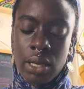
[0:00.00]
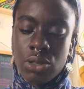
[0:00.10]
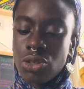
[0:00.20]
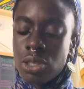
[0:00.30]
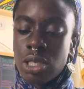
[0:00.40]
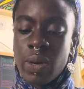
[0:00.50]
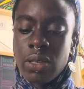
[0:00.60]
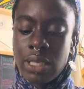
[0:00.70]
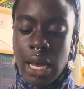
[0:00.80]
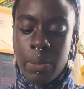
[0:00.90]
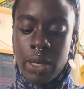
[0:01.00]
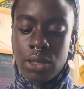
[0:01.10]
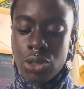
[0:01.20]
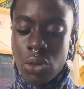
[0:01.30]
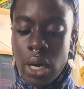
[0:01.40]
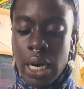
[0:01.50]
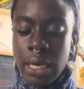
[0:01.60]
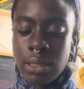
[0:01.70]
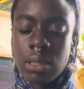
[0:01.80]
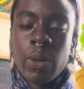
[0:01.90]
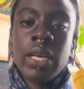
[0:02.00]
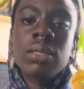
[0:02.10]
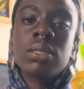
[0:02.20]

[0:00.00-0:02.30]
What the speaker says: It's just about tapping into your heart space.